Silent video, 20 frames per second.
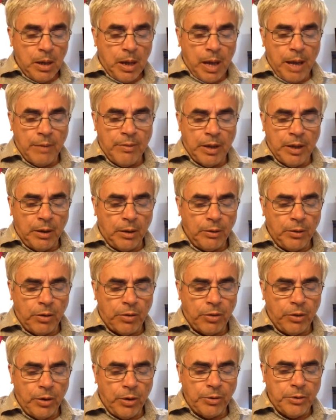And then on the
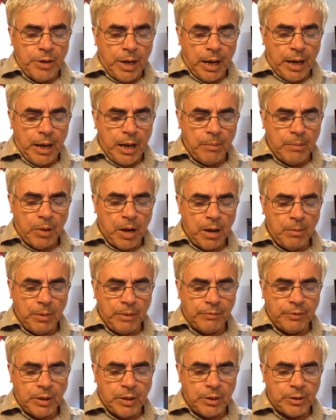third day, Abraham
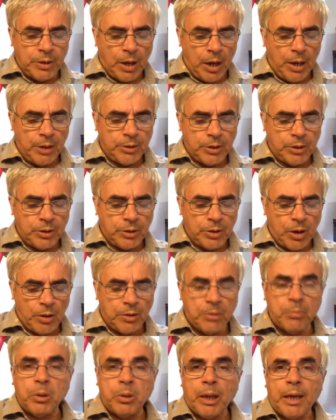lifted his eyes and saw
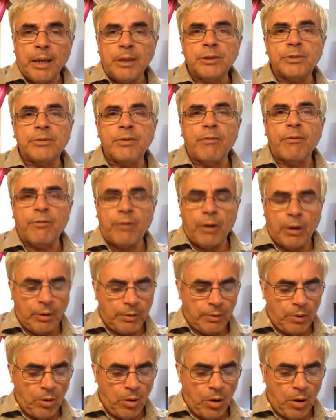the place
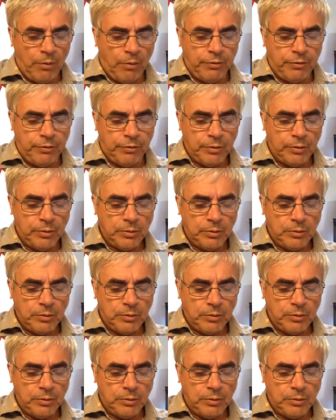far off.